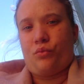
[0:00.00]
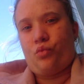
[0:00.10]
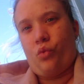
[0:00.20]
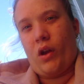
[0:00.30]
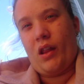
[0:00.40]

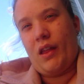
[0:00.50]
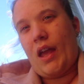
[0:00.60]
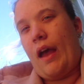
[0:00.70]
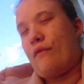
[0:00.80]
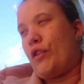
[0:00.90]
really
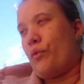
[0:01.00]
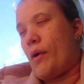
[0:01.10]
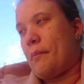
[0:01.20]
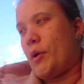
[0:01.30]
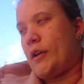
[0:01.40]
ever the
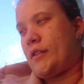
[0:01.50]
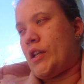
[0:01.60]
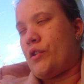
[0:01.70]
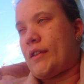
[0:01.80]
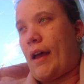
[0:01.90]
one person
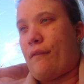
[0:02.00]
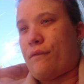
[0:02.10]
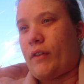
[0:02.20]
who's at